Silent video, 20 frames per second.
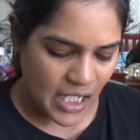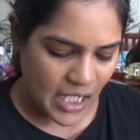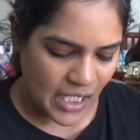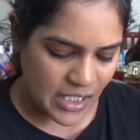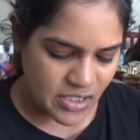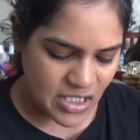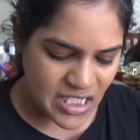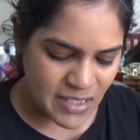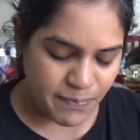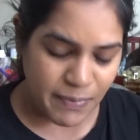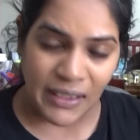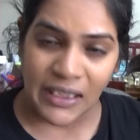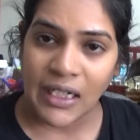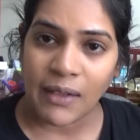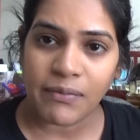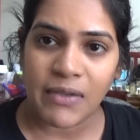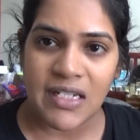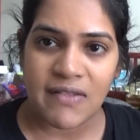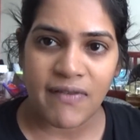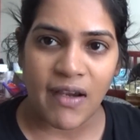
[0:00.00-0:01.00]
I just picked
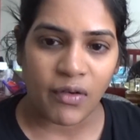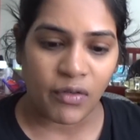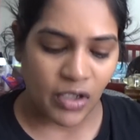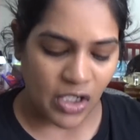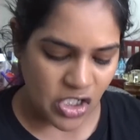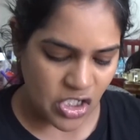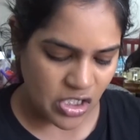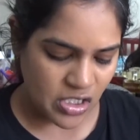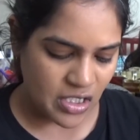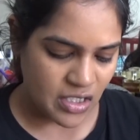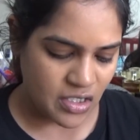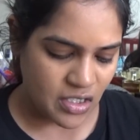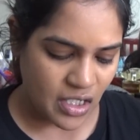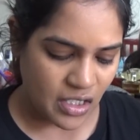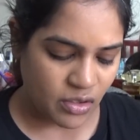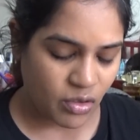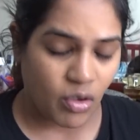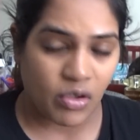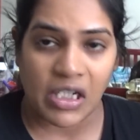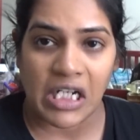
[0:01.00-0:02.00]
up this foundation and
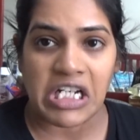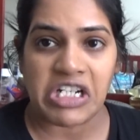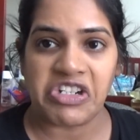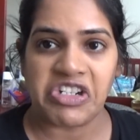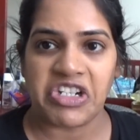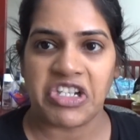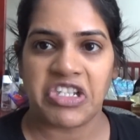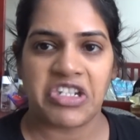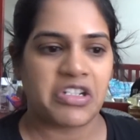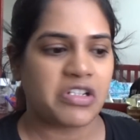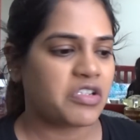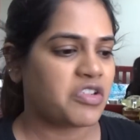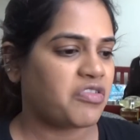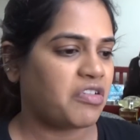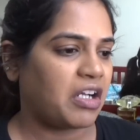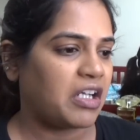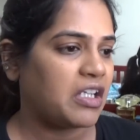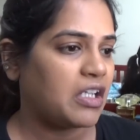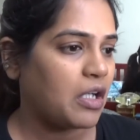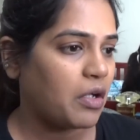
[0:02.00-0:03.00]
I thought I'll just
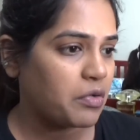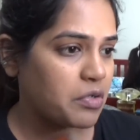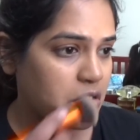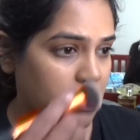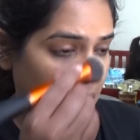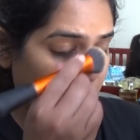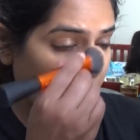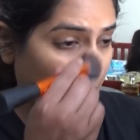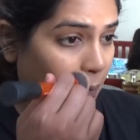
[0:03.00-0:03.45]
try it out.